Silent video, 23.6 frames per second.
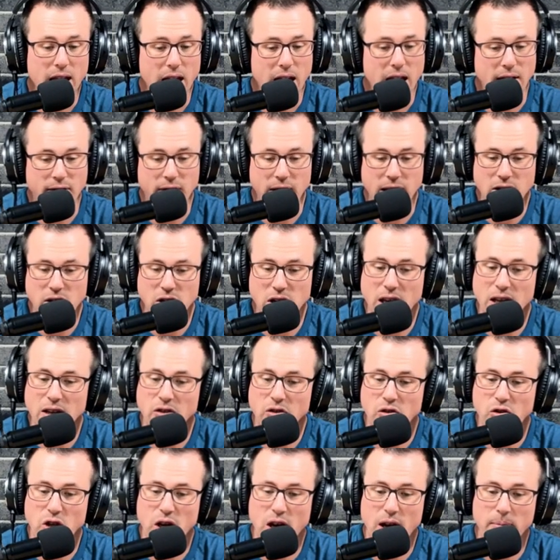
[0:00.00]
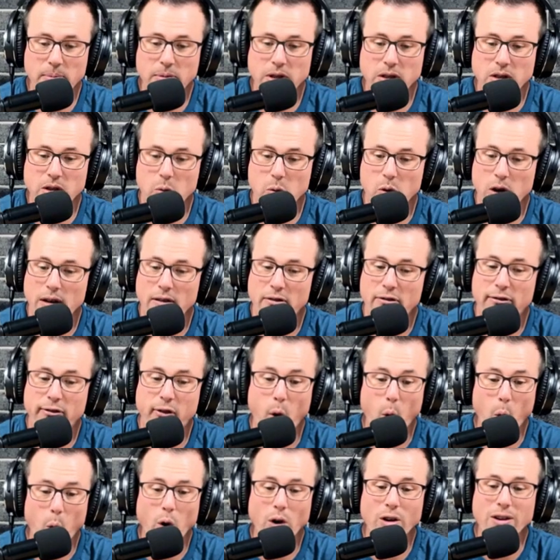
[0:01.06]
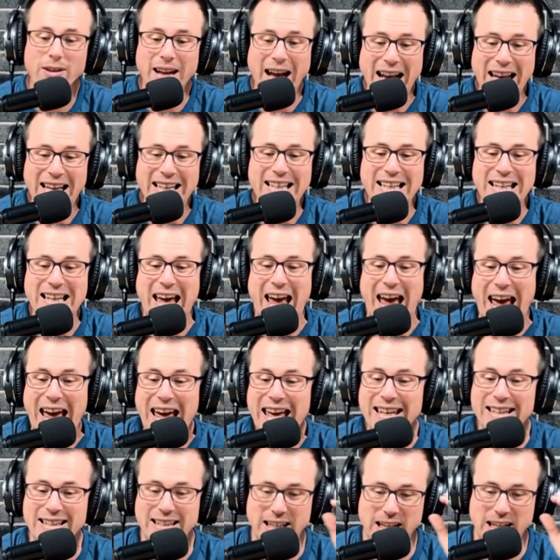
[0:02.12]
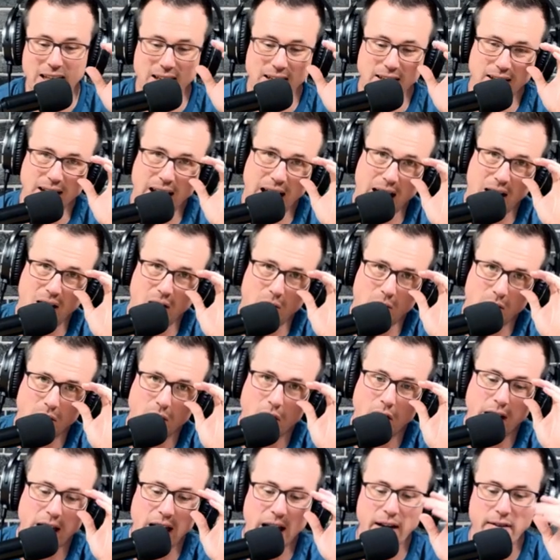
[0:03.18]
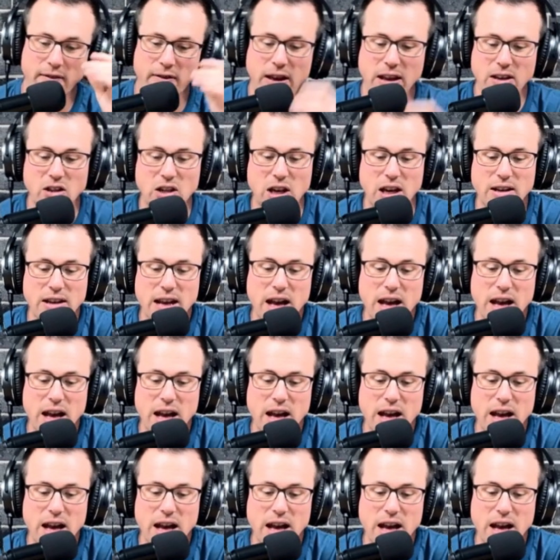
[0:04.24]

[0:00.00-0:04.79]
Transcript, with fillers: F H A's jumped. So we're at four ninety-eight now on F H A.